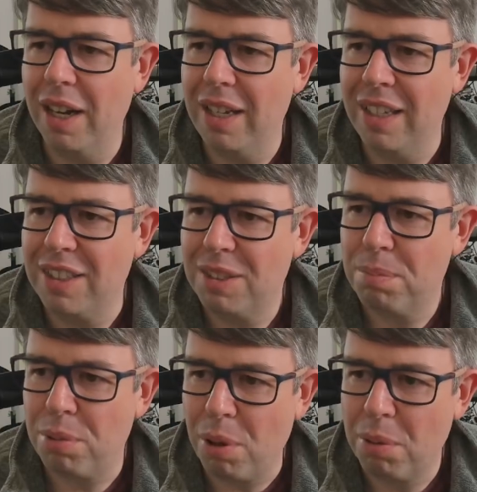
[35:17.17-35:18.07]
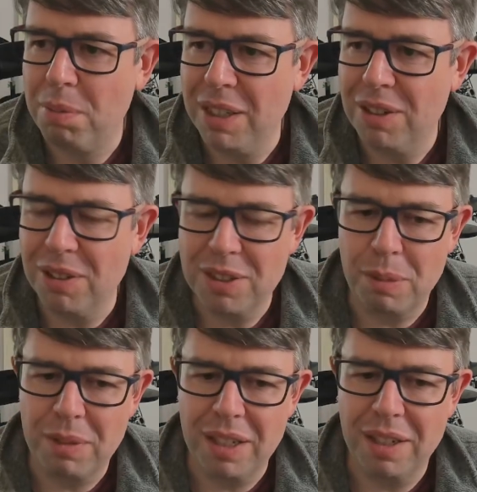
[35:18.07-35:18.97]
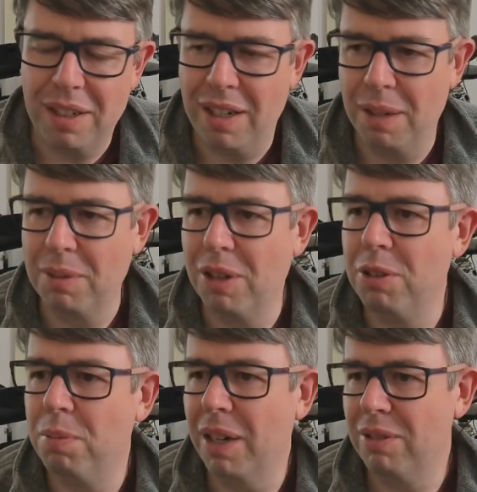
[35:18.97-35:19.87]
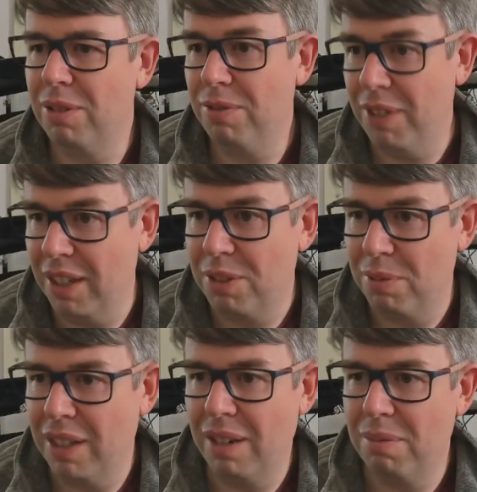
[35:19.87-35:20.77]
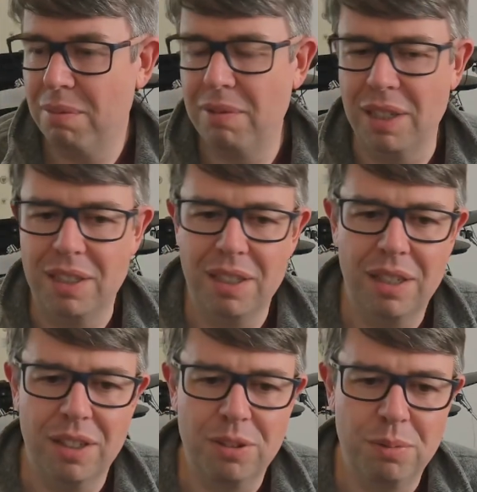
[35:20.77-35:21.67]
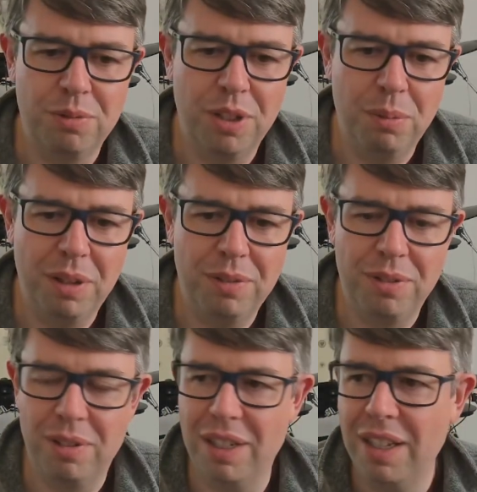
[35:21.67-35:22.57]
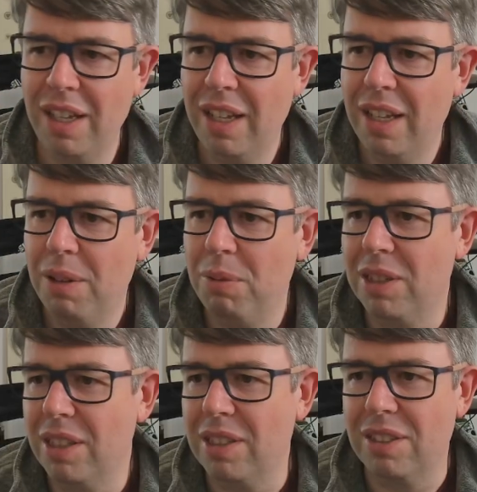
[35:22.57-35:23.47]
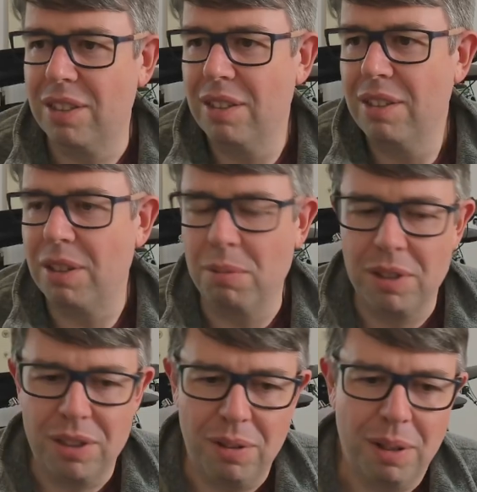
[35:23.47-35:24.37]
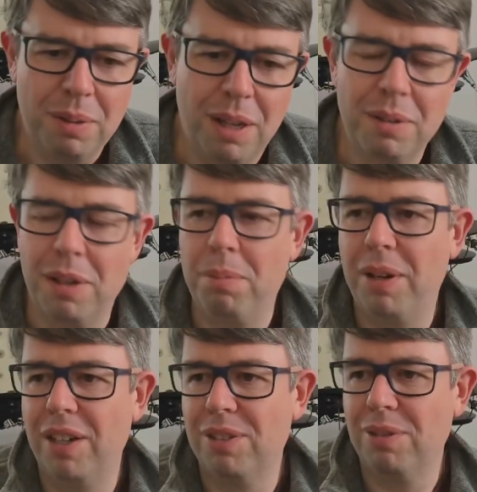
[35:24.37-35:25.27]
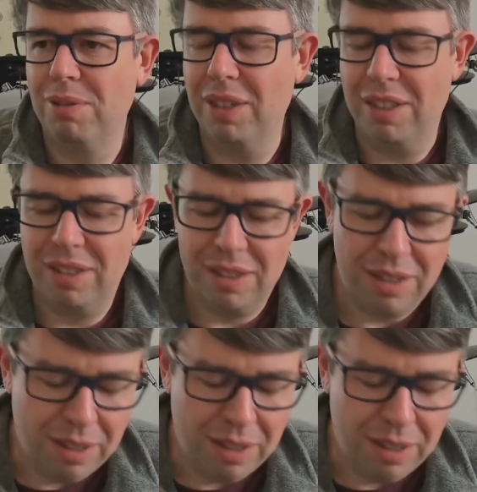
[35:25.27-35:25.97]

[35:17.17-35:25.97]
it's probably not something I'm going to be able to fix without writing custom firmware for it, which I just don't want to do. I'm going to pass all this